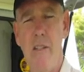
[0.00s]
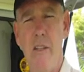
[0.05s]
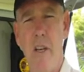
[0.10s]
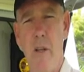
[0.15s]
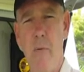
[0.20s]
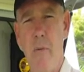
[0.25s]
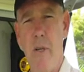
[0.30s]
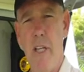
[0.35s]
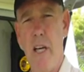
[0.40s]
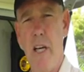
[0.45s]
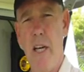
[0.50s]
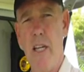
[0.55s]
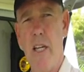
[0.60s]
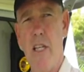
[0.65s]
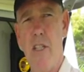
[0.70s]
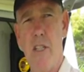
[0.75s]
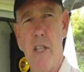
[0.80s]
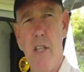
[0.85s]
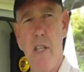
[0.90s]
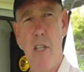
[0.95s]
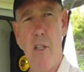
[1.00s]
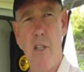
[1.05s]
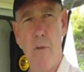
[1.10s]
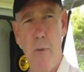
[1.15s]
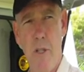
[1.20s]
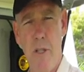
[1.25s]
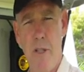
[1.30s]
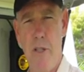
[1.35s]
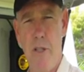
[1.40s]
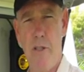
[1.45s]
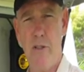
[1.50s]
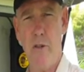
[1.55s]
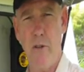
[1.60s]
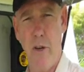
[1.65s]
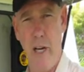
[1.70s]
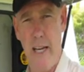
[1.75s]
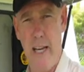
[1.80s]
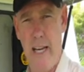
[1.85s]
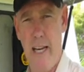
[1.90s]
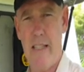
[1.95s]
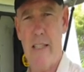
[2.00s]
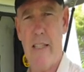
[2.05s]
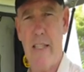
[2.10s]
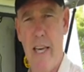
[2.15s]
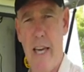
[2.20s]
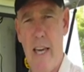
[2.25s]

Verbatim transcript: so that we don't continue to produce greenhouse